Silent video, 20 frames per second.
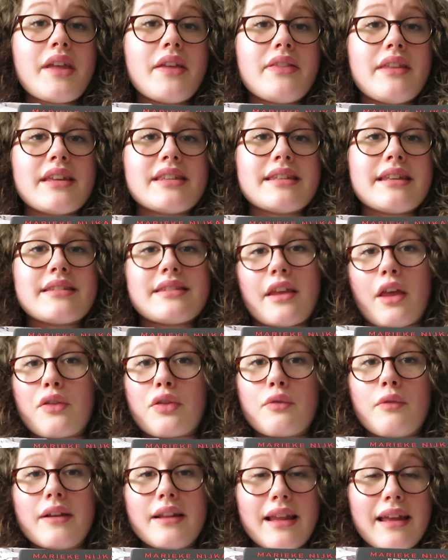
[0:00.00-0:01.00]
this is a
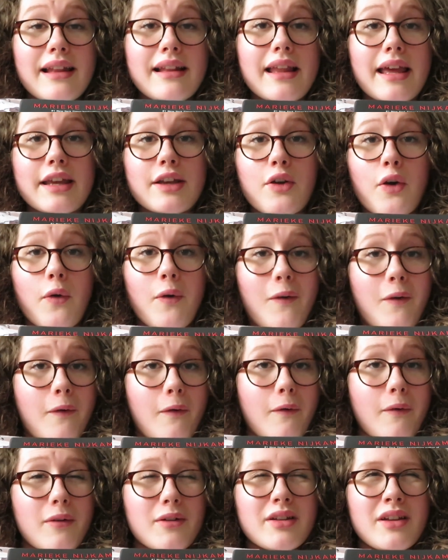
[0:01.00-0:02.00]
thriller, like
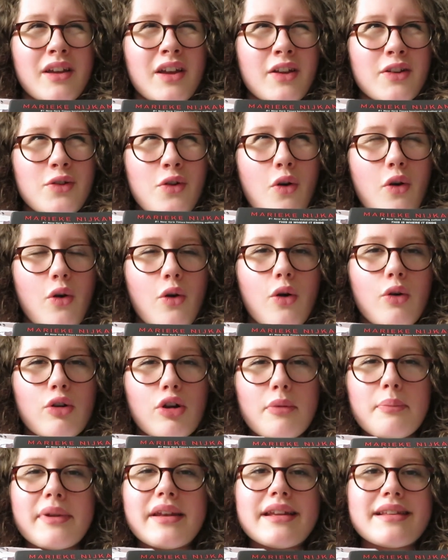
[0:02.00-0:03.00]
not
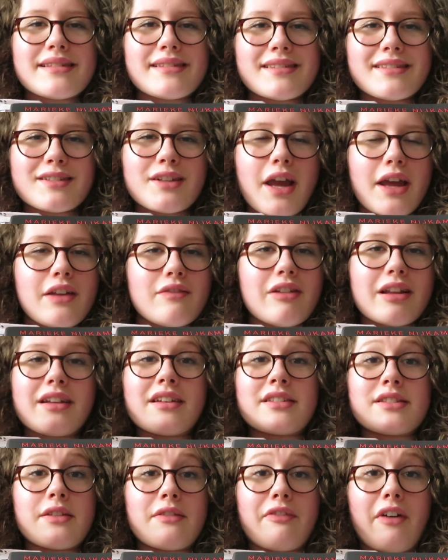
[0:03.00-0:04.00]
horror, but it's kind of like
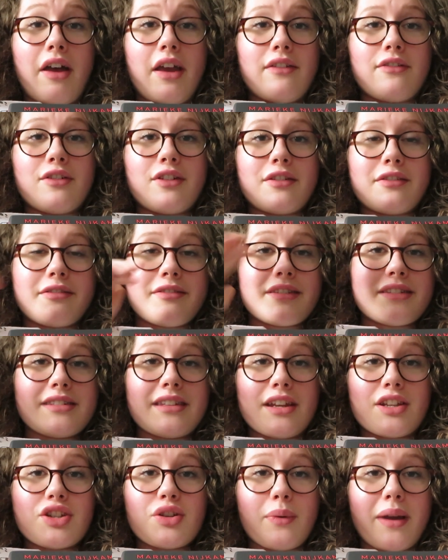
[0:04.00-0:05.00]
a survival
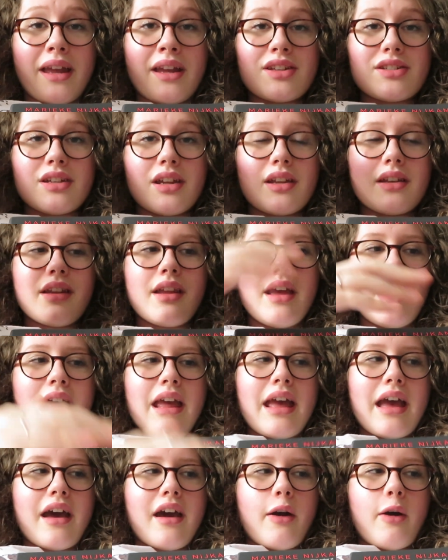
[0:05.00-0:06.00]
situation,
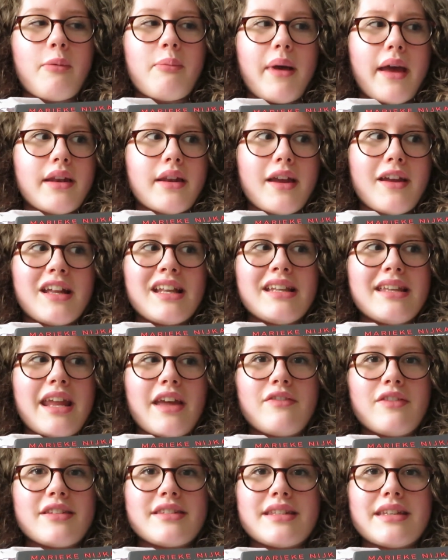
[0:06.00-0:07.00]
and I
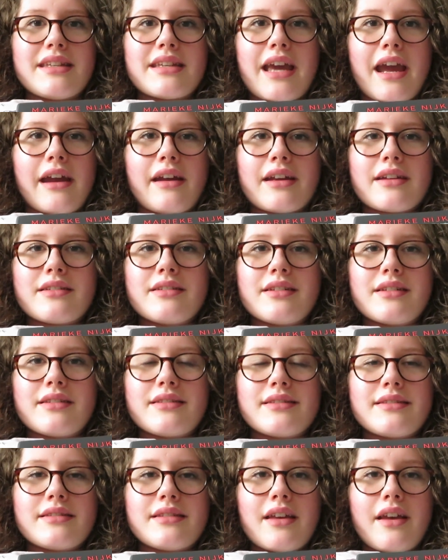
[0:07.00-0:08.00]
never see
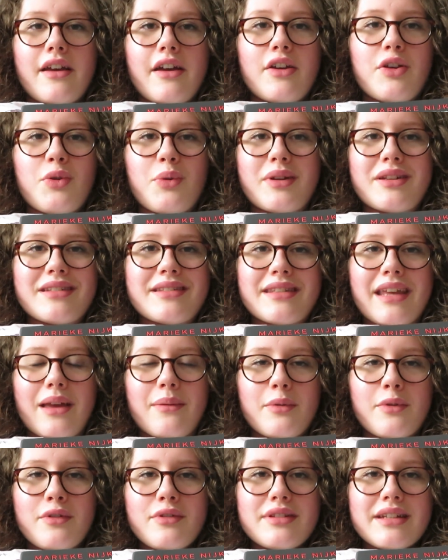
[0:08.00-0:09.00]
characters who are
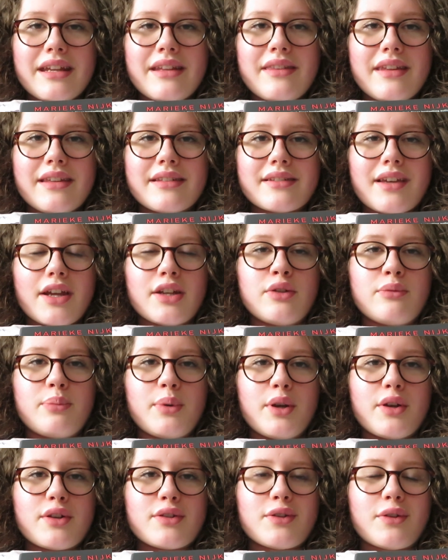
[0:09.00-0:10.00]
disabled in these kind of
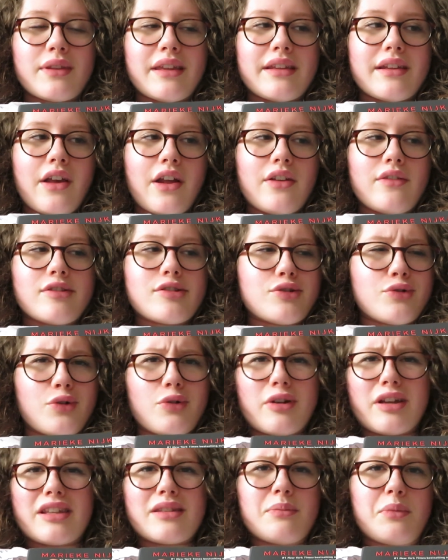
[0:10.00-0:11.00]
books or these kind of
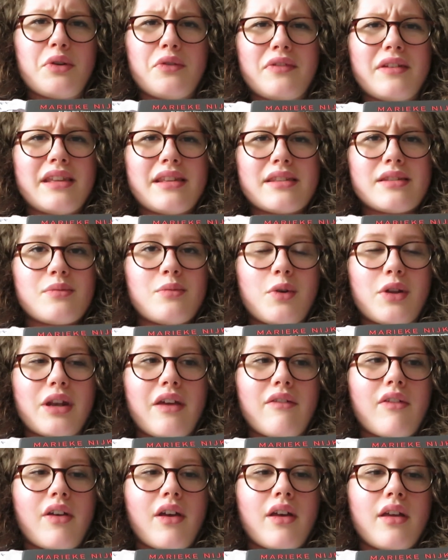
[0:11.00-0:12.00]
stories, movies,
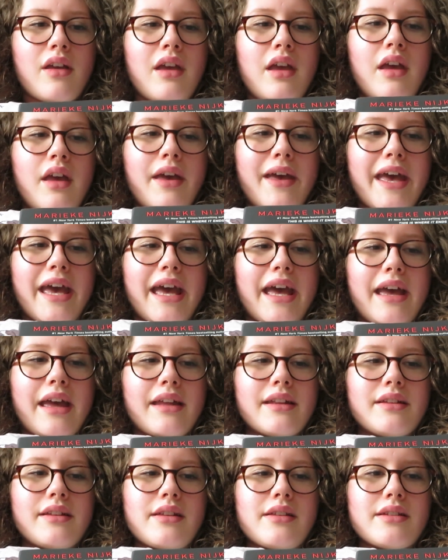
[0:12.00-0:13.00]
whatever.
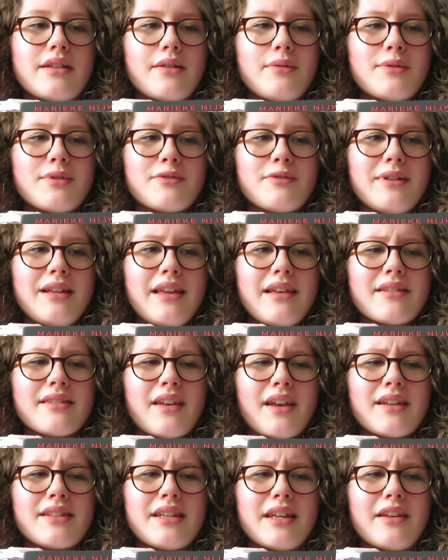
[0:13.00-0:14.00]
And it was really
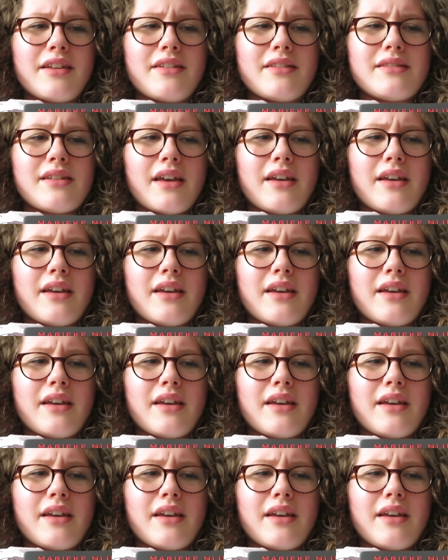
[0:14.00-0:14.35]
exciting because